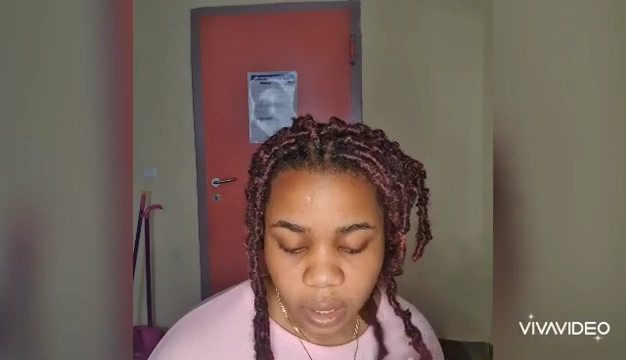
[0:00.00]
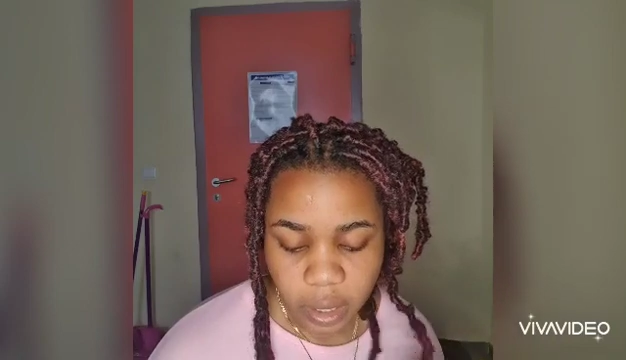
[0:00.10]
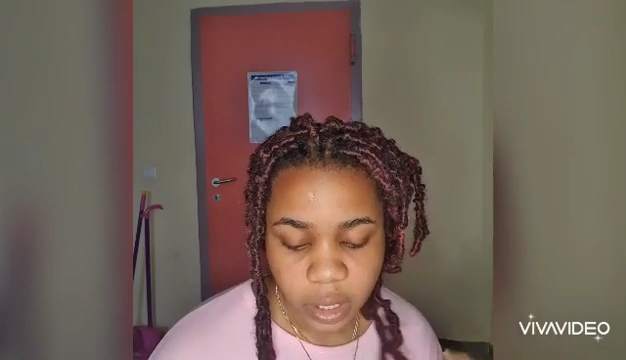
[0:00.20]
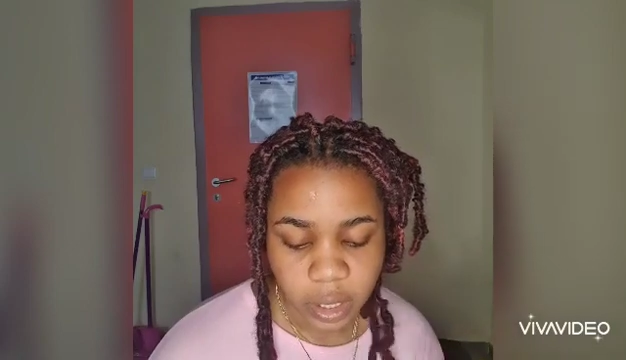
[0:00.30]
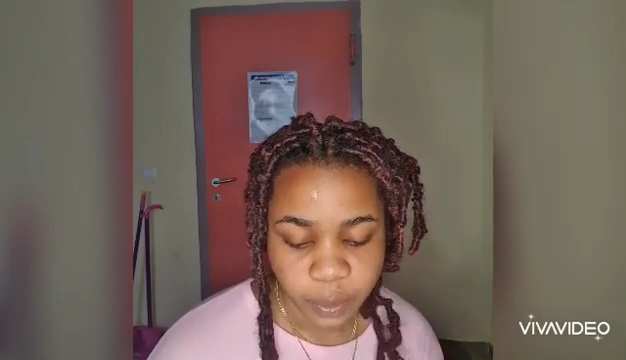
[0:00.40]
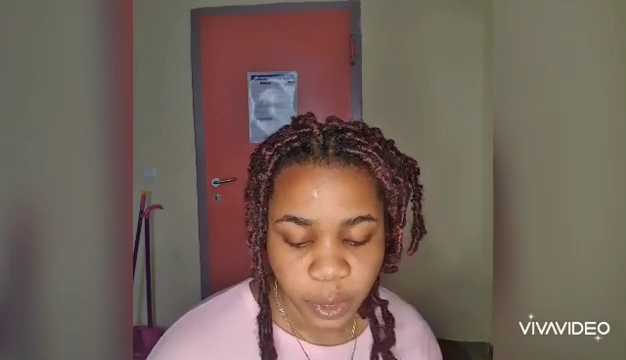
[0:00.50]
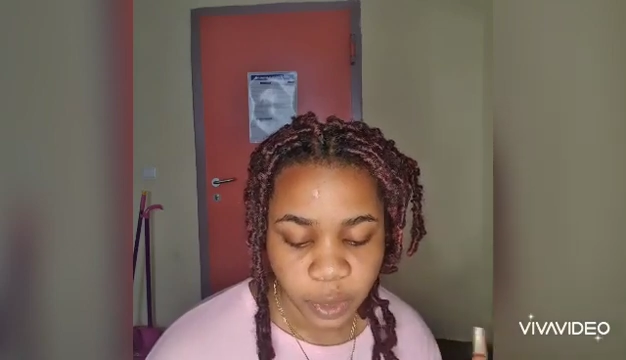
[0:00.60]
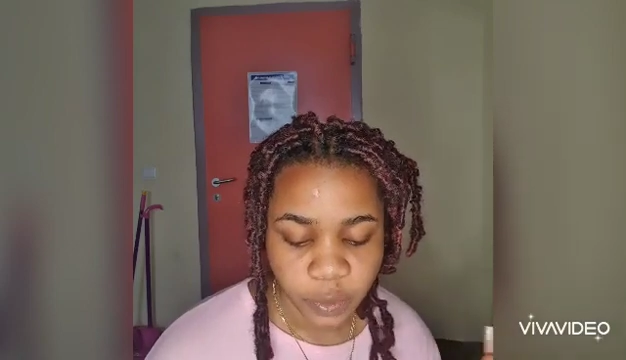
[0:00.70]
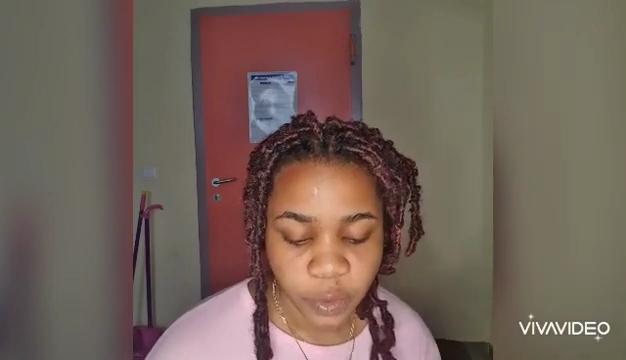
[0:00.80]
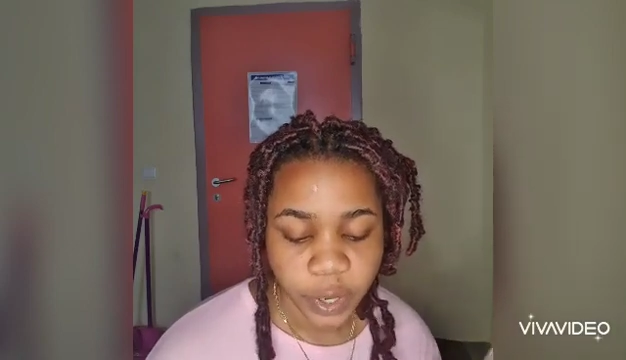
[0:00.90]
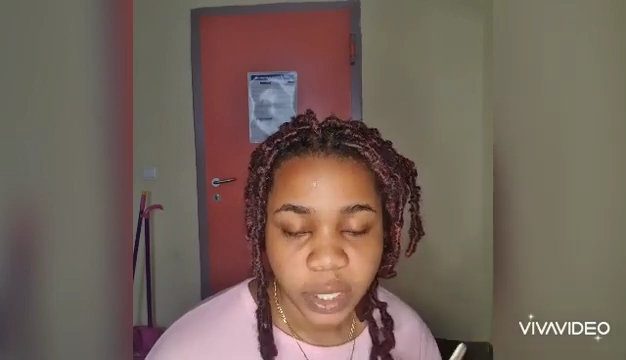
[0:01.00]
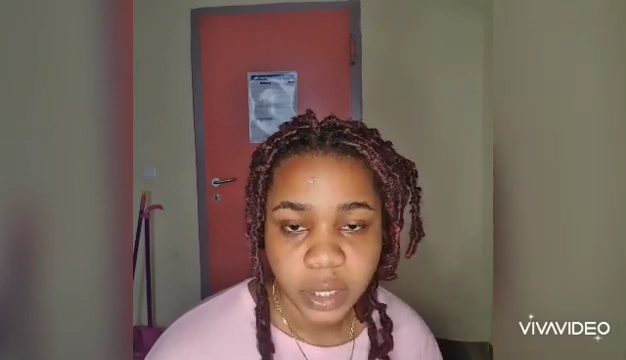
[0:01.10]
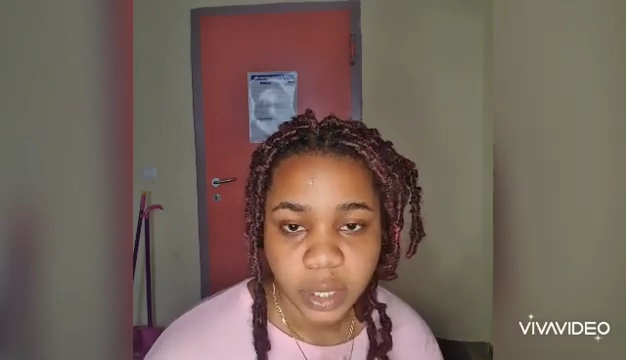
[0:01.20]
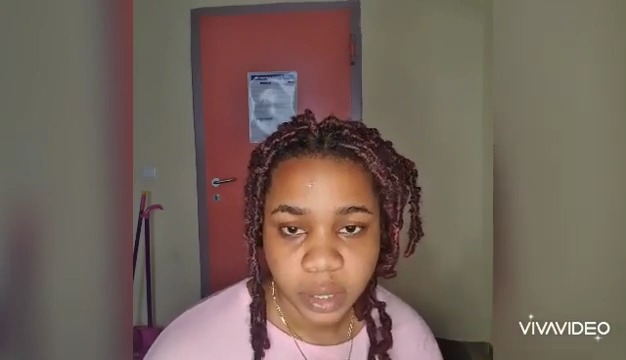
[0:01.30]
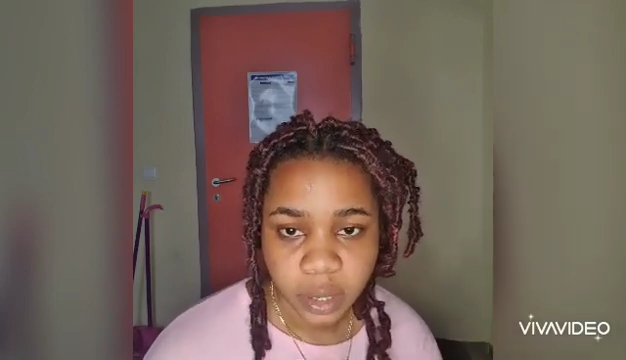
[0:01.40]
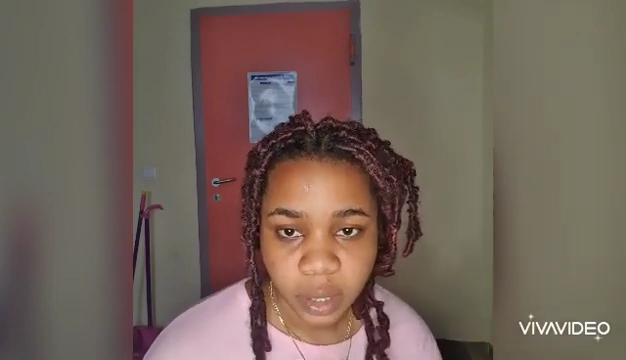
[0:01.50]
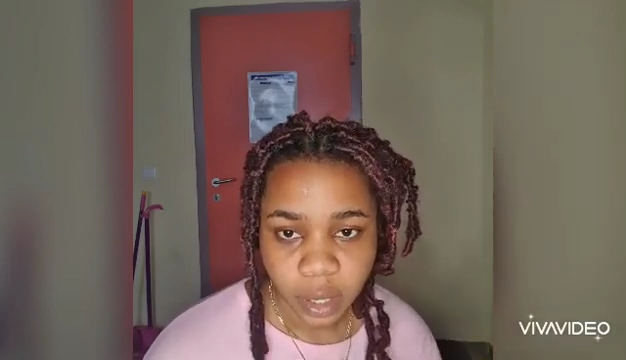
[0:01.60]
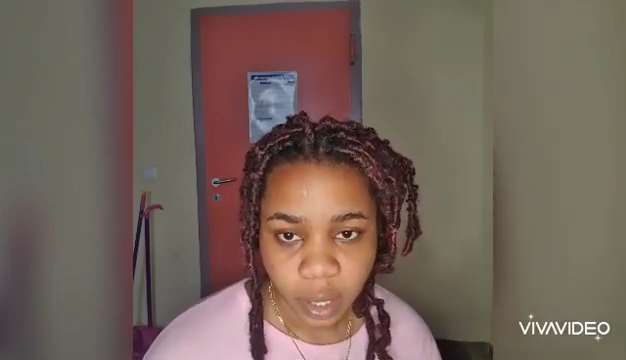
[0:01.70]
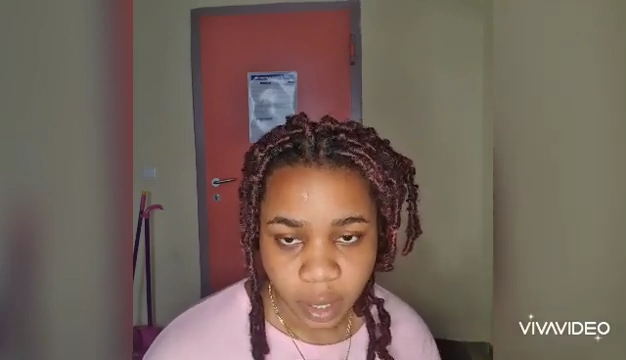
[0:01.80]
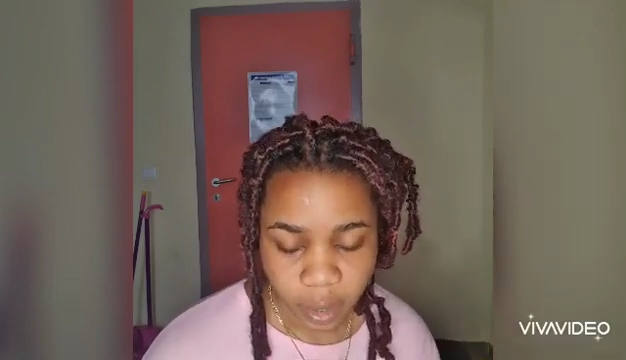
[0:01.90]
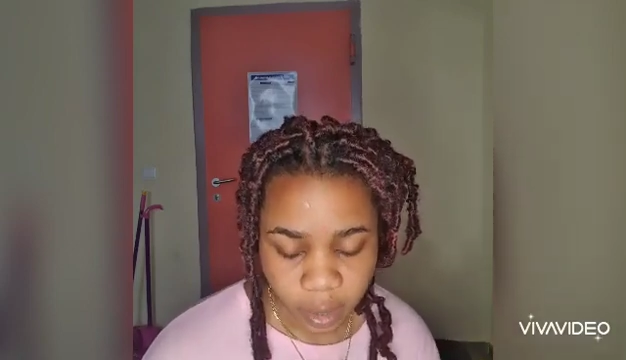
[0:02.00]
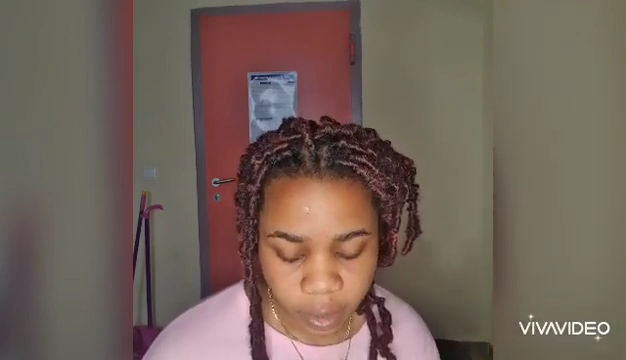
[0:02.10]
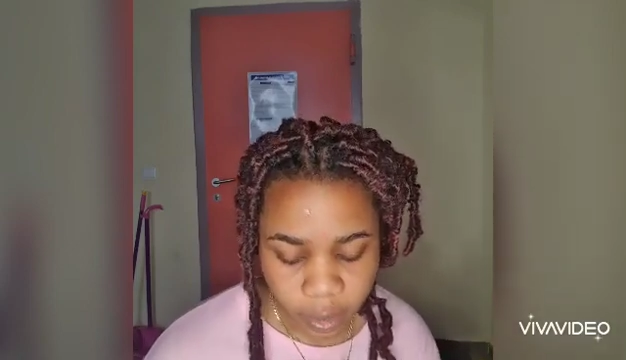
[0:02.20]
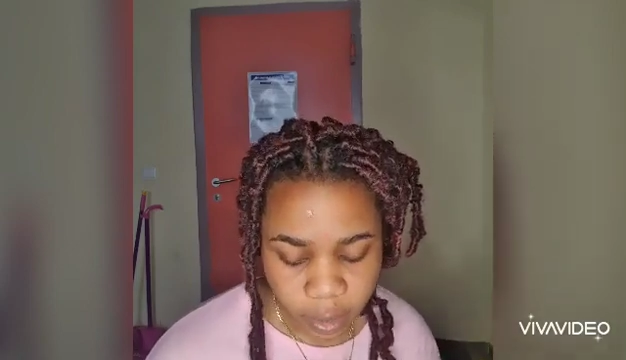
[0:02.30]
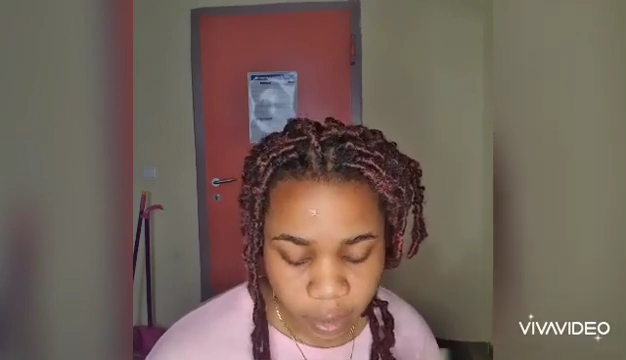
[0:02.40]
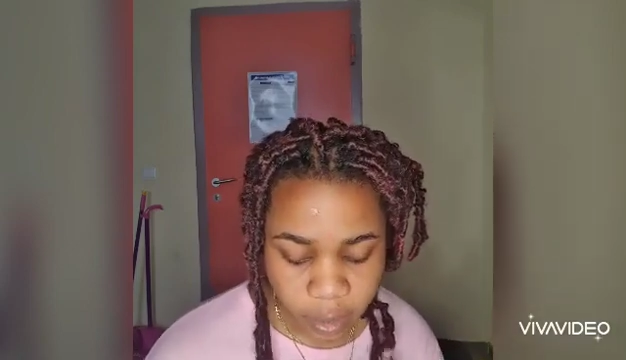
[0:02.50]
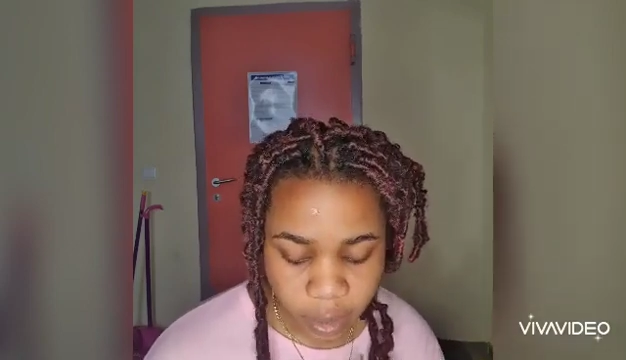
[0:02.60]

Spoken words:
It's part of the writing analysis.